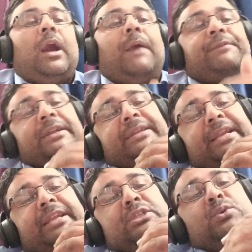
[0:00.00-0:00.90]
after
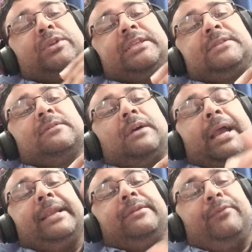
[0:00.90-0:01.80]
10 days notice
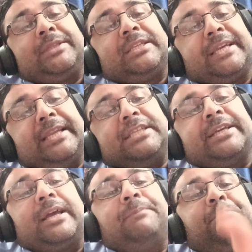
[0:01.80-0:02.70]
and with
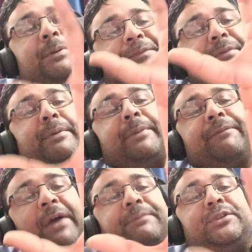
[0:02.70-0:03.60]
signature of 50 member
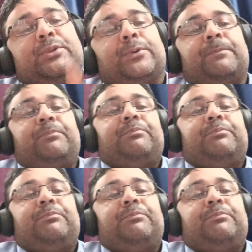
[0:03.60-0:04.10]
50,